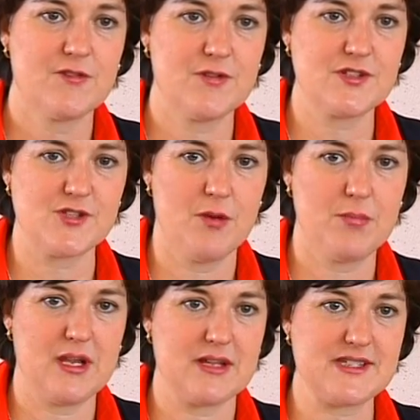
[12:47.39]
For
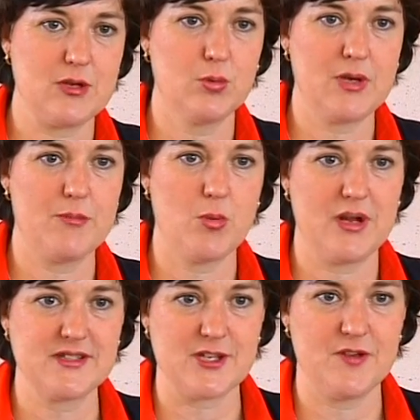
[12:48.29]
example, I'll say all number
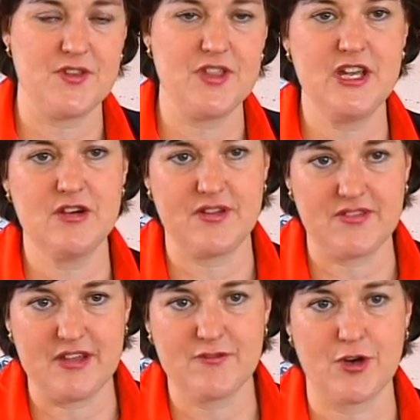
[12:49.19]
one's over there and
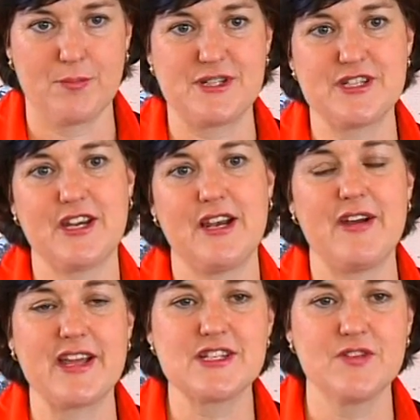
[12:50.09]
they've got a particular
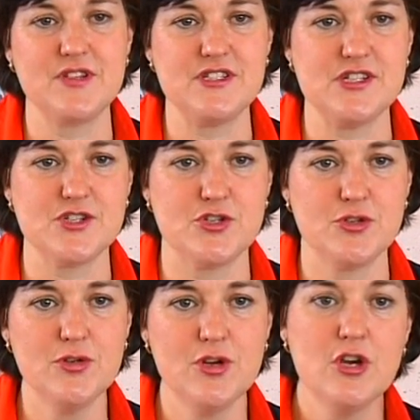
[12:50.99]
activity to
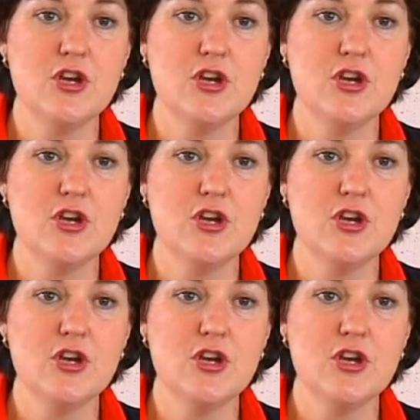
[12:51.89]
do.